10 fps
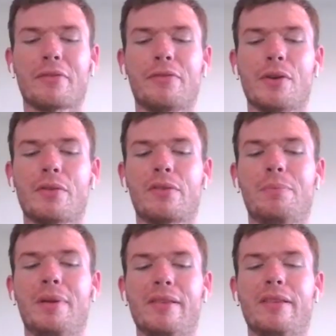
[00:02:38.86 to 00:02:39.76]
the
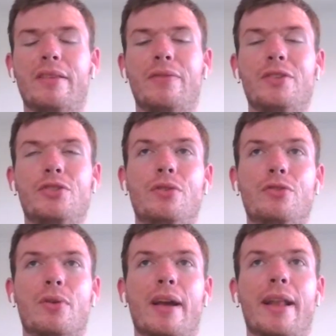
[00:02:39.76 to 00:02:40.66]
first business that you
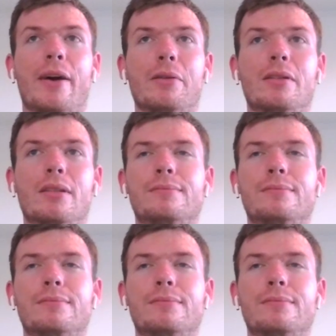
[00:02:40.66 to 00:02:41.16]
tried out